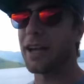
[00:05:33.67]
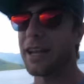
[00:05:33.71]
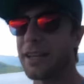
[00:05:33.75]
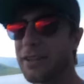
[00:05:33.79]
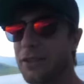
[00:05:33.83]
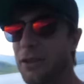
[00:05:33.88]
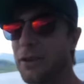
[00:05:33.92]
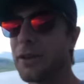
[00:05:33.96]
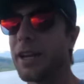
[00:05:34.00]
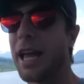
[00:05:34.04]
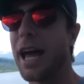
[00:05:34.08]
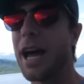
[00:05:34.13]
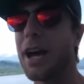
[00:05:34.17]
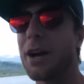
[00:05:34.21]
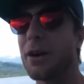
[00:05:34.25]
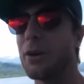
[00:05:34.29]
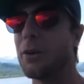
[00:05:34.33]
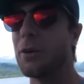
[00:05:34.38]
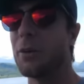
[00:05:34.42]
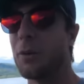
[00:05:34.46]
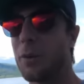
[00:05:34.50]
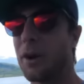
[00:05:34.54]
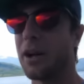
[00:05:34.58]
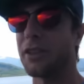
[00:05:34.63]
And I get
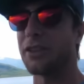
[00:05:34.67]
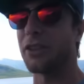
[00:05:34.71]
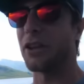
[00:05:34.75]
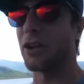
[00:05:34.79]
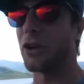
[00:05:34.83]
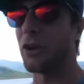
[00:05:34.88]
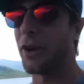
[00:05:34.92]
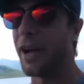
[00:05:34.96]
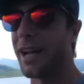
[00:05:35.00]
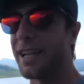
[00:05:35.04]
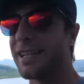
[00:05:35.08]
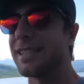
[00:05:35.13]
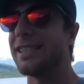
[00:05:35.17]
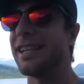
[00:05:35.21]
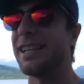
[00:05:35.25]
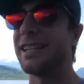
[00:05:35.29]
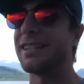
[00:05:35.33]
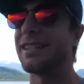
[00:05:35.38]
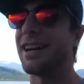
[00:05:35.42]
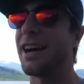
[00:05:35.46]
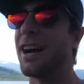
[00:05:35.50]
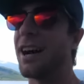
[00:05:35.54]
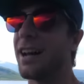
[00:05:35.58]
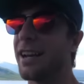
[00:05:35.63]
off at the next
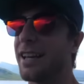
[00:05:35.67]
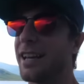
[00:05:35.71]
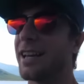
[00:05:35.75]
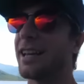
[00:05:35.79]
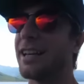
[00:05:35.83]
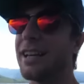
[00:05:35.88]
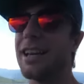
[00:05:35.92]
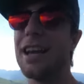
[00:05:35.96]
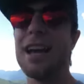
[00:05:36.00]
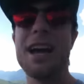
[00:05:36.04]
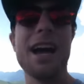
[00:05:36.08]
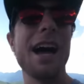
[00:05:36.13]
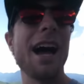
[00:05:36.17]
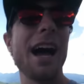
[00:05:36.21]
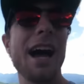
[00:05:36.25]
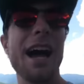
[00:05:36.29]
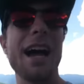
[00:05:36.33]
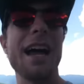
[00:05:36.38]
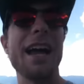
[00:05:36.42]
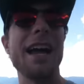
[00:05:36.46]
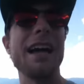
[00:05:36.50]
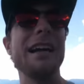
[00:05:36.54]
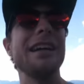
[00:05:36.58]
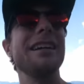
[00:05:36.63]
exit and I'm like,
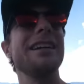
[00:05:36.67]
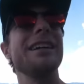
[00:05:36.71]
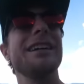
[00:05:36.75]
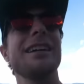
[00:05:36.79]
he's totally